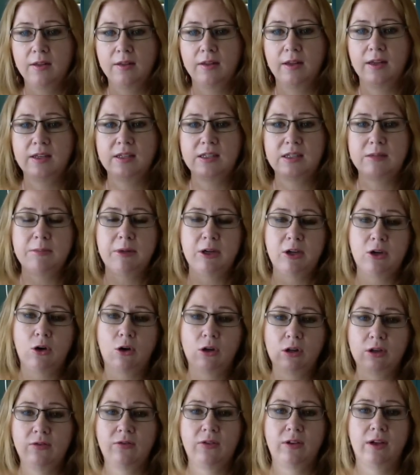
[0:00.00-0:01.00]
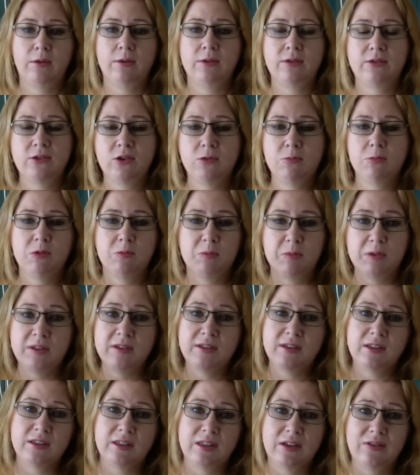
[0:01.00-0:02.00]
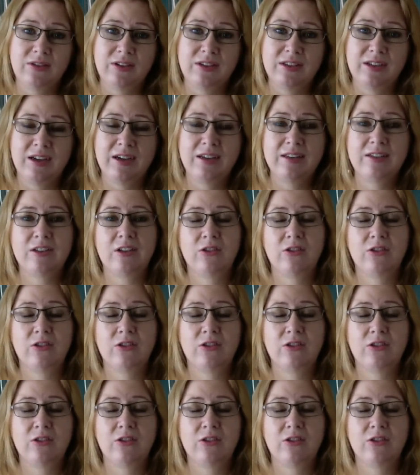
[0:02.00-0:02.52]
That's to make cauliflower soup. It's been sitting there for days